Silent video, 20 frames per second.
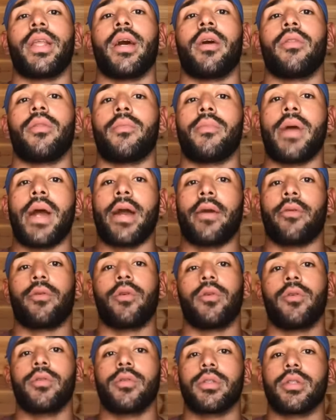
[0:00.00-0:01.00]
down the
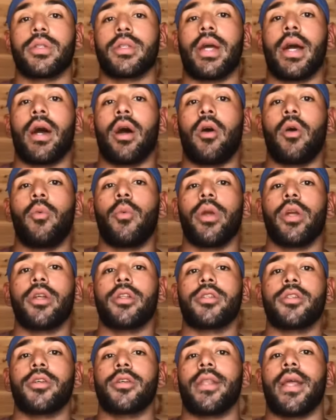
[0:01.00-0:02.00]
macros and how we
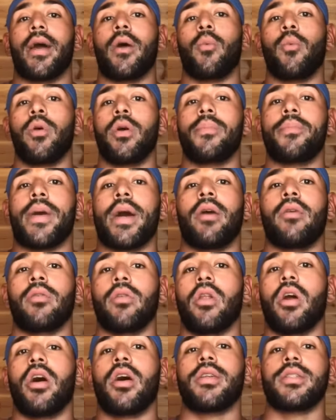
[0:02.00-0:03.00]
can turn that 1
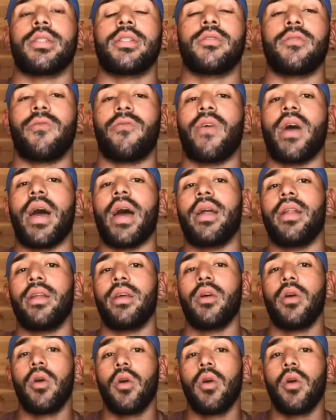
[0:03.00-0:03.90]
pound loss into fat